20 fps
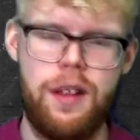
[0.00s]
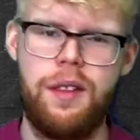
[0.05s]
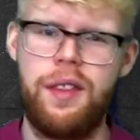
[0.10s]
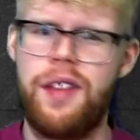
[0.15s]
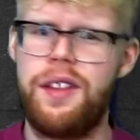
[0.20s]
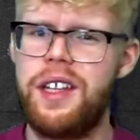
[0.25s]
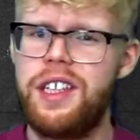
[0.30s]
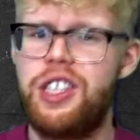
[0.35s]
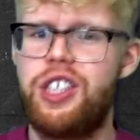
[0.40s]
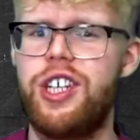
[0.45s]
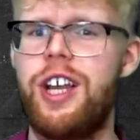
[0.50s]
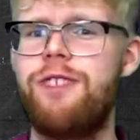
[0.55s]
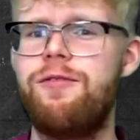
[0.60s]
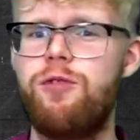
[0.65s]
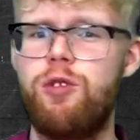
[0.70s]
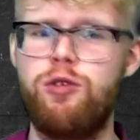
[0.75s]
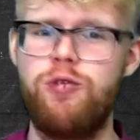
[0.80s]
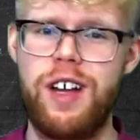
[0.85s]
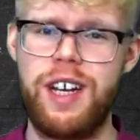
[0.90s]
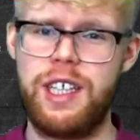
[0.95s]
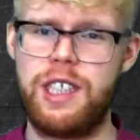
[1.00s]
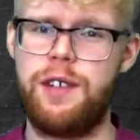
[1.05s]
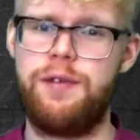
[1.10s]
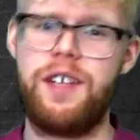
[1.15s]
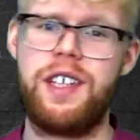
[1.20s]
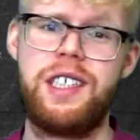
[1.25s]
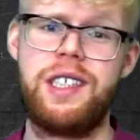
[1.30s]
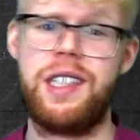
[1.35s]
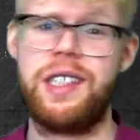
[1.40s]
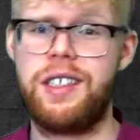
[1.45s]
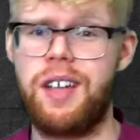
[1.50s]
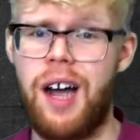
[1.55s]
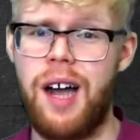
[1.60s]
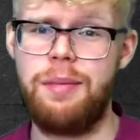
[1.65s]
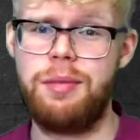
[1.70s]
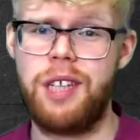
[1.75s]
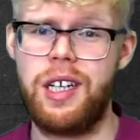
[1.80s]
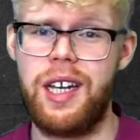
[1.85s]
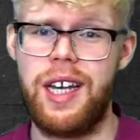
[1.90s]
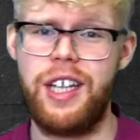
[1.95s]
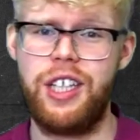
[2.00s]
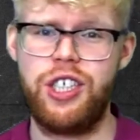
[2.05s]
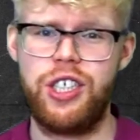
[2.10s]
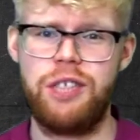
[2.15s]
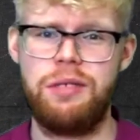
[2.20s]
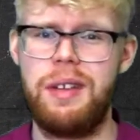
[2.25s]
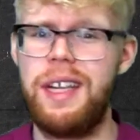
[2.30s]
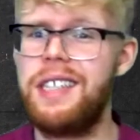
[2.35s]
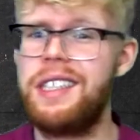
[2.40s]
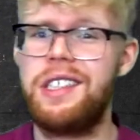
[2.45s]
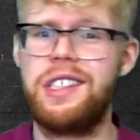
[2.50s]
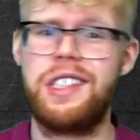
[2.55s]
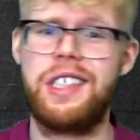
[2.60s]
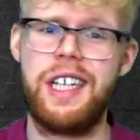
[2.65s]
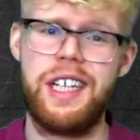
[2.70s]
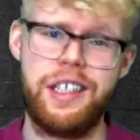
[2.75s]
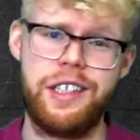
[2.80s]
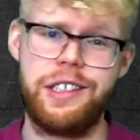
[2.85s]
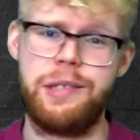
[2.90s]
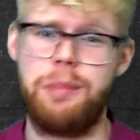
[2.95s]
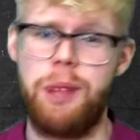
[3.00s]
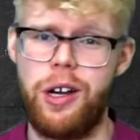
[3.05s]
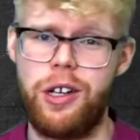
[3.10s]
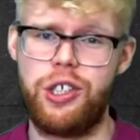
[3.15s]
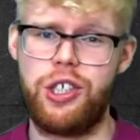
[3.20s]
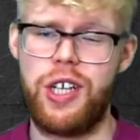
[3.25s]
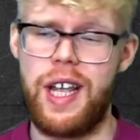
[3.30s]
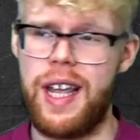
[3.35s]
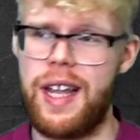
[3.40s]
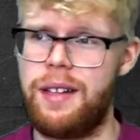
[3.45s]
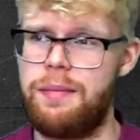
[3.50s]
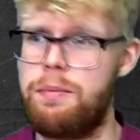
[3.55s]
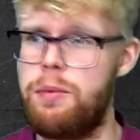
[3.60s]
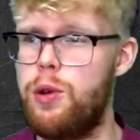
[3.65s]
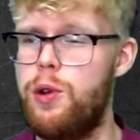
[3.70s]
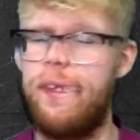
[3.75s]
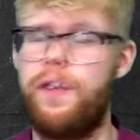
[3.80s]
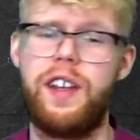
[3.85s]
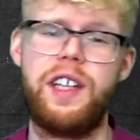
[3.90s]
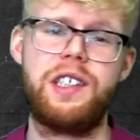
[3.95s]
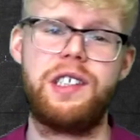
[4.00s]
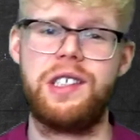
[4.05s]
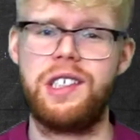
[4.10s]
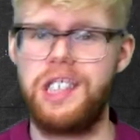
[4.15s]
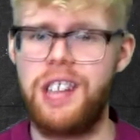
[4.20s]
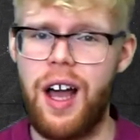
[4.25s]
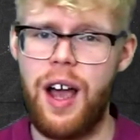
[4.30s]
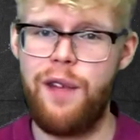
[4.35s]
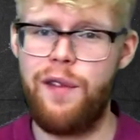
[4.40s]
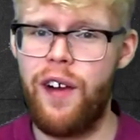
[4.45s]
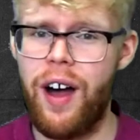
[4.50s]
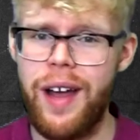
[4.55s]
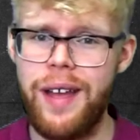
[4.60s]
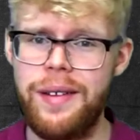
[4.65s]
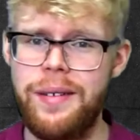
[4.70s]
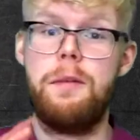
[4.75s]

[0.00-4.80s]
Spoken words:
Now this general relativistic time dilation isn't seen as much in movies and sci-fi,